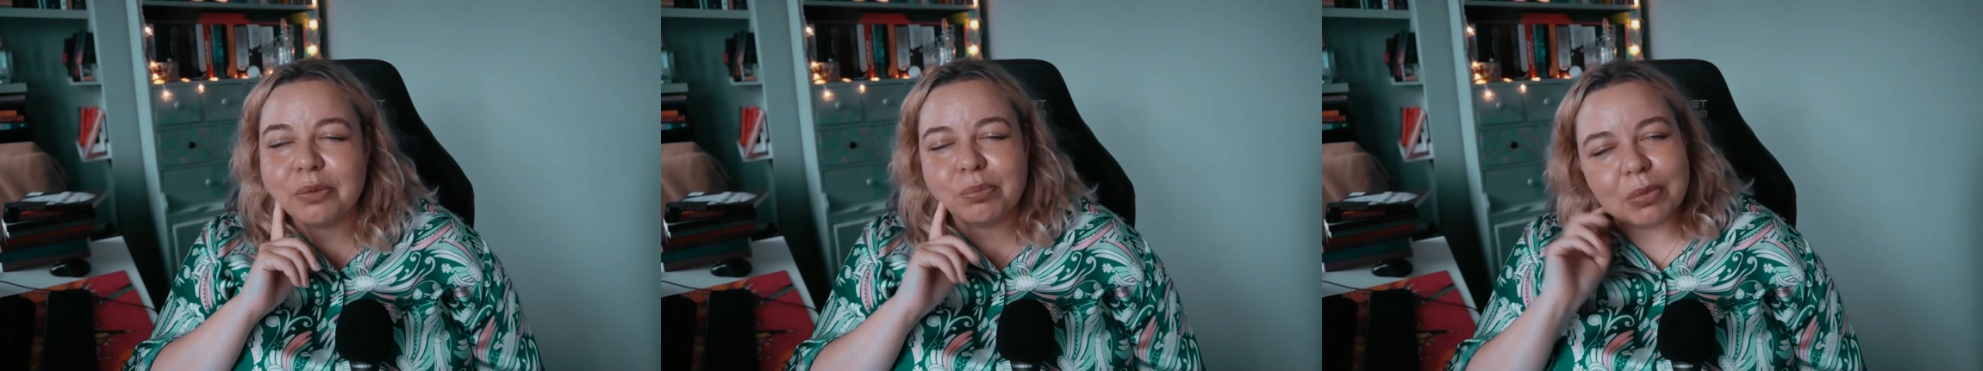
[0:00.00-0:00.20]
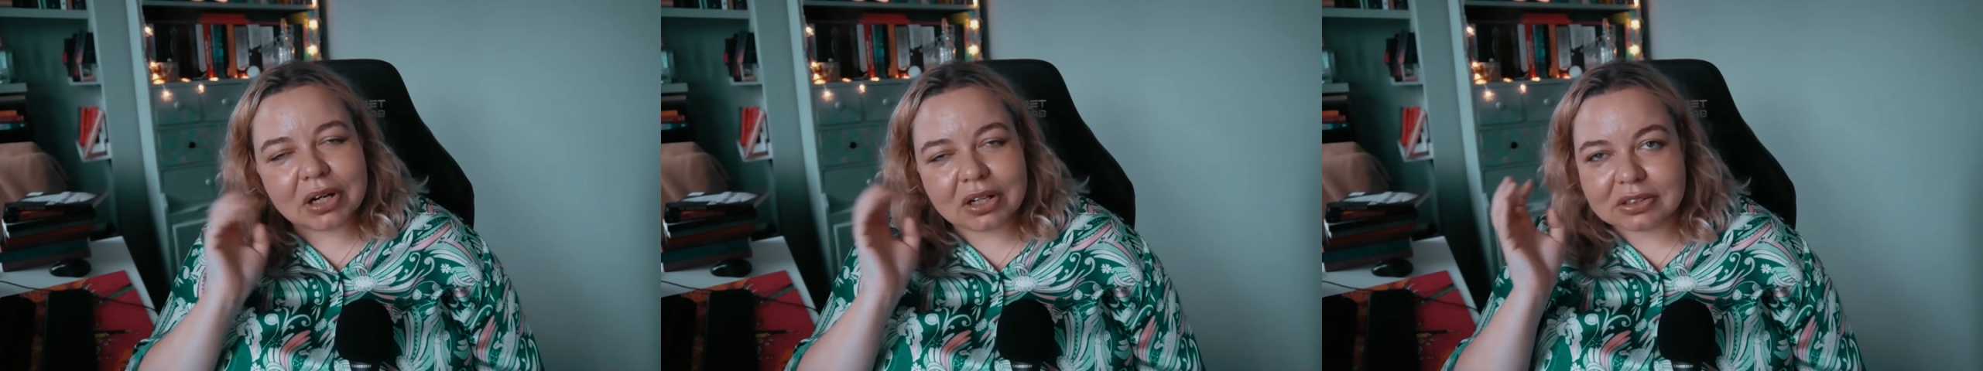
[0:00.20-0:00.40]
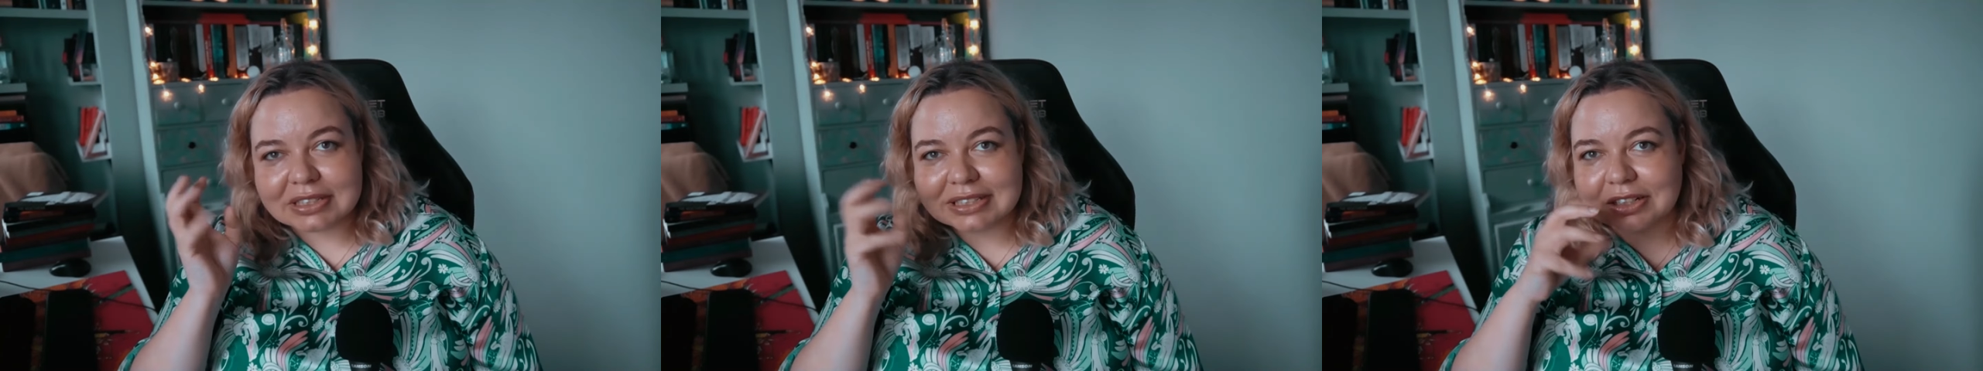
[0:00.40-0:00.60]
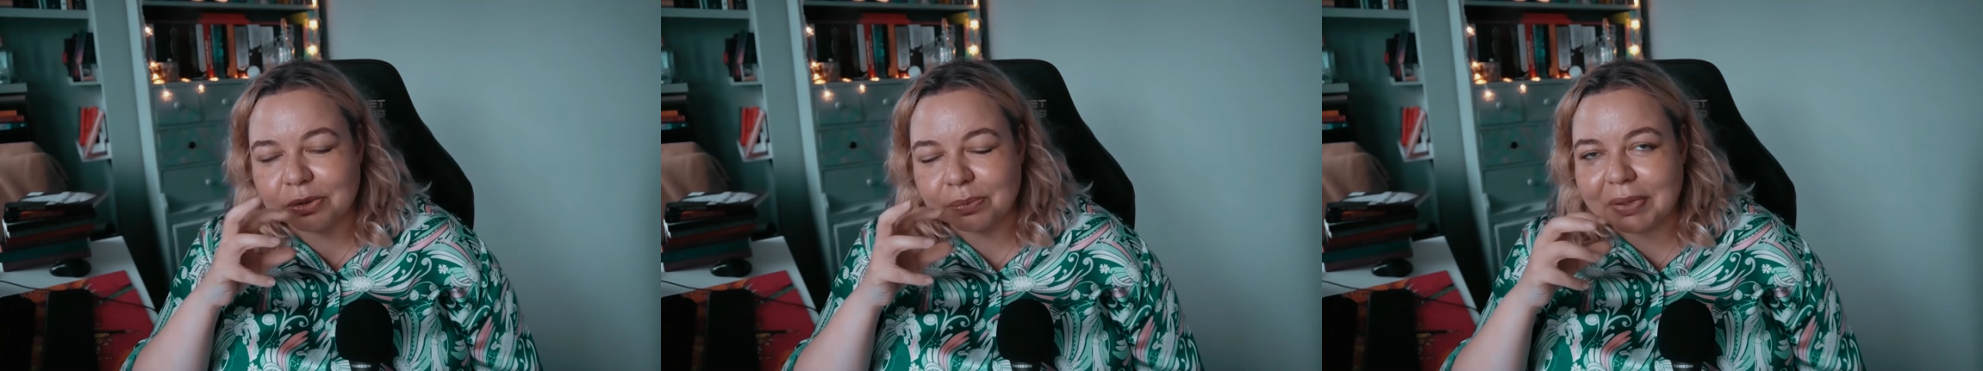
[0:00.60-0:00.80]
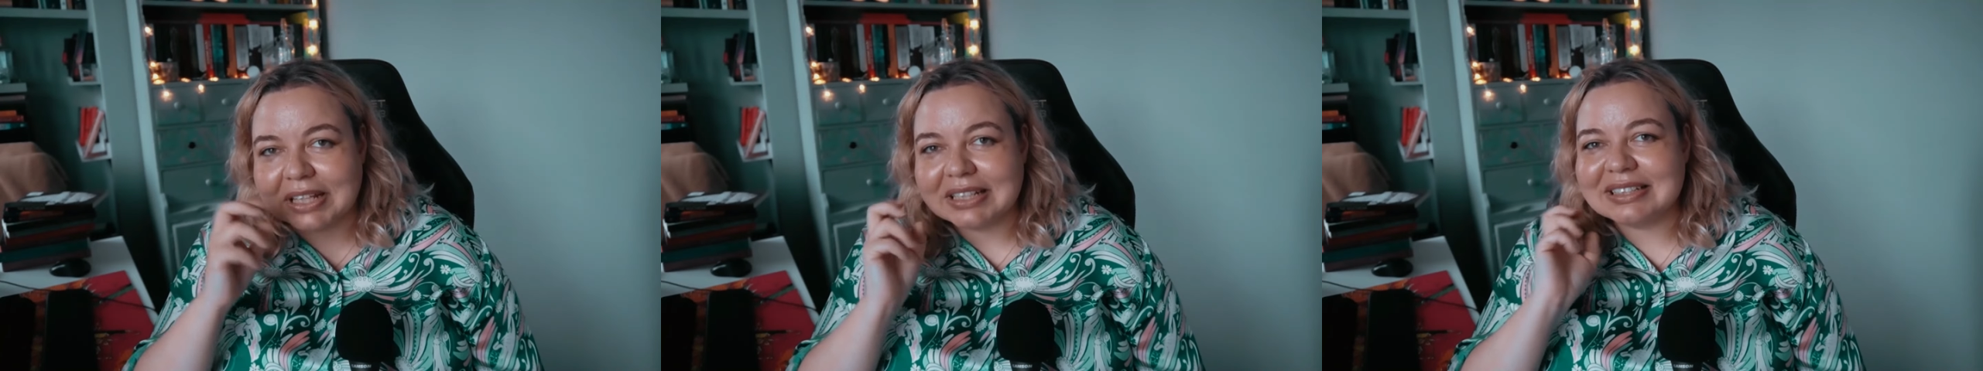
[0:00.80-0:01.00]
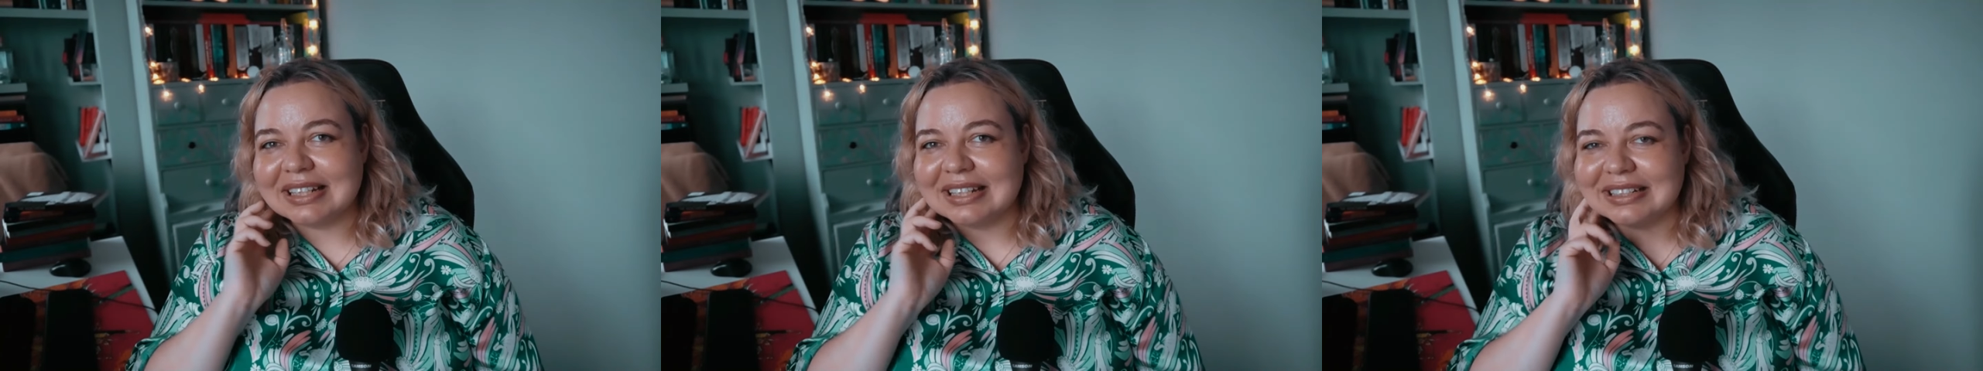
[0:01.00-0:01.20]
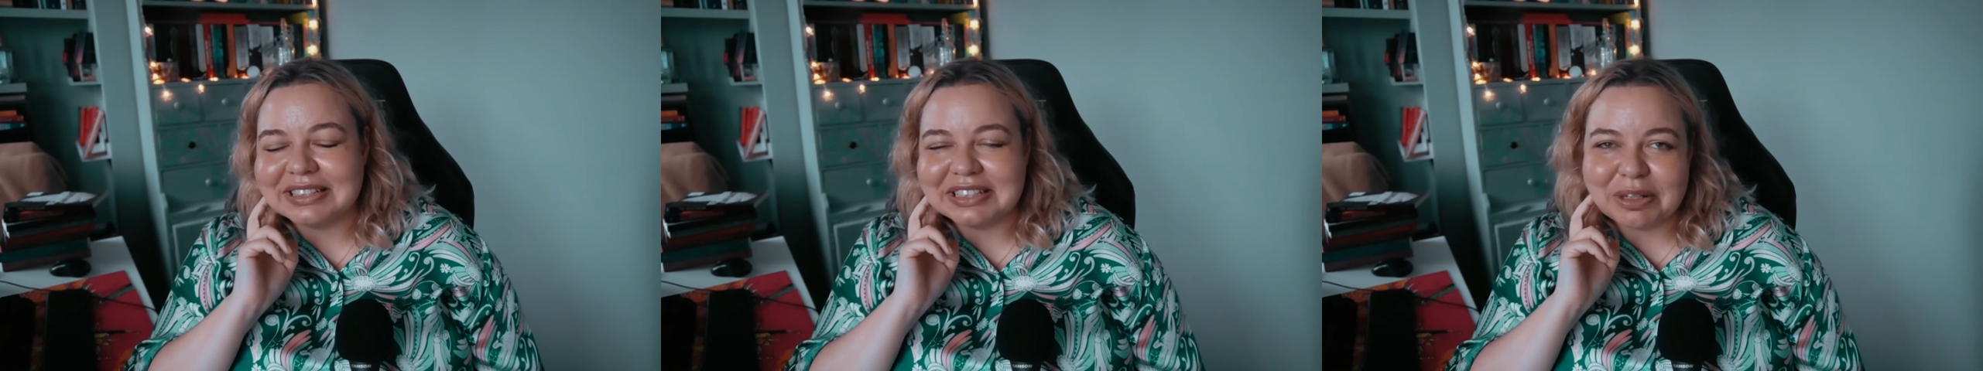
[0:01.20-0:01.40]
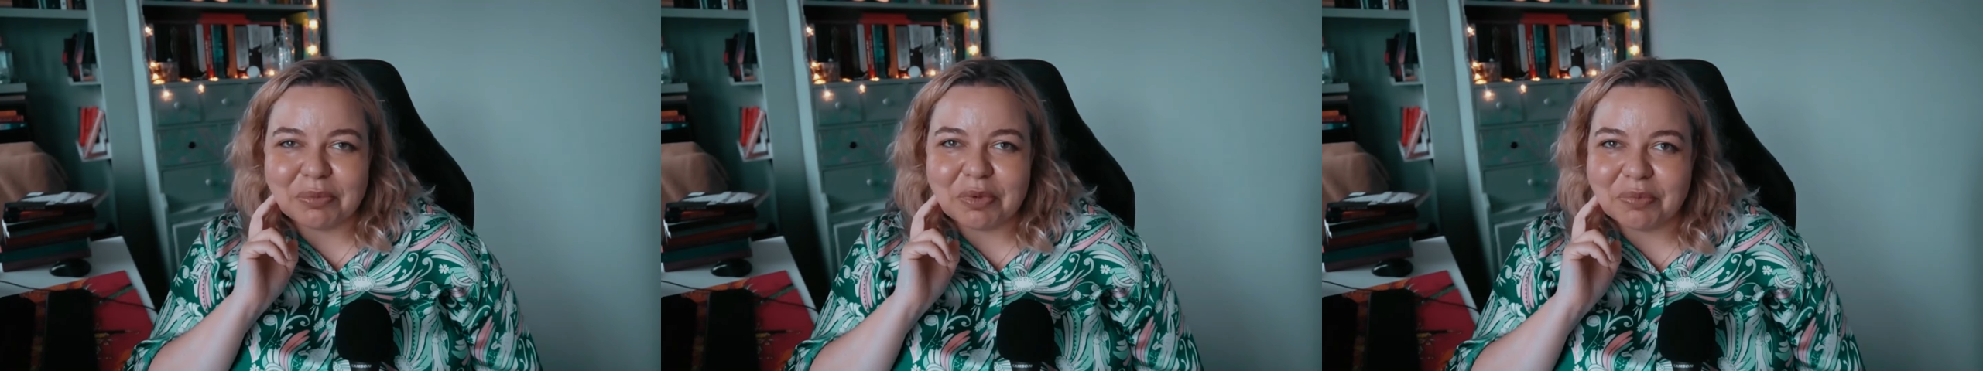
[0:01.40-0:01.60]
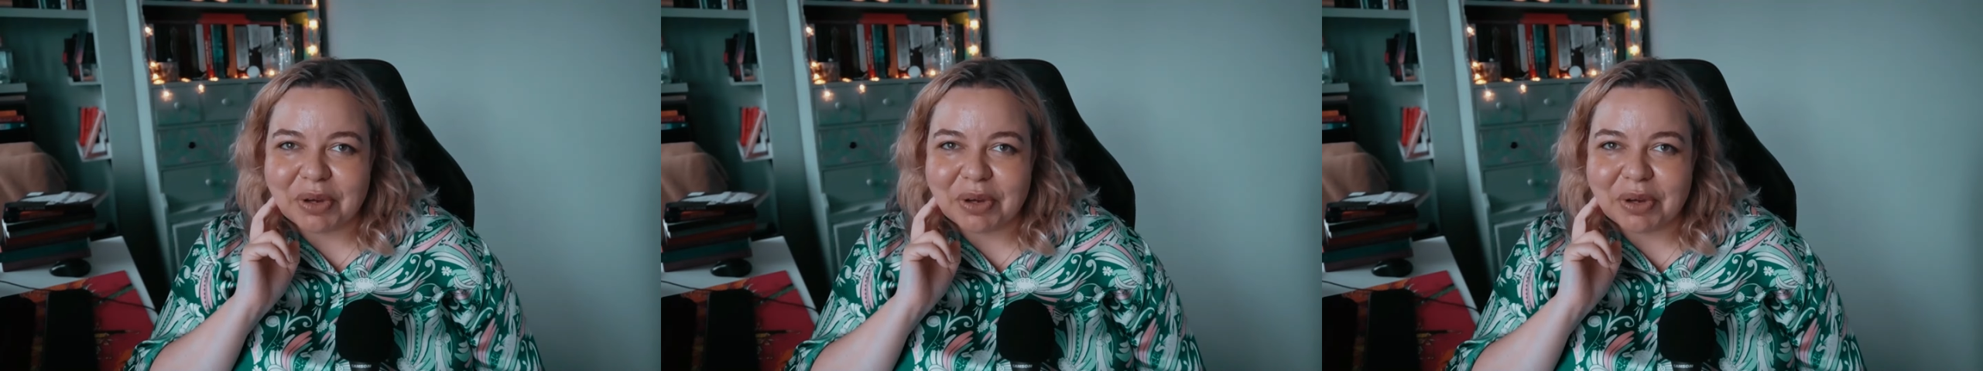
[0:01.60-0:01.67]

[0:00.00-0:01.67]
but I'll still mix in some of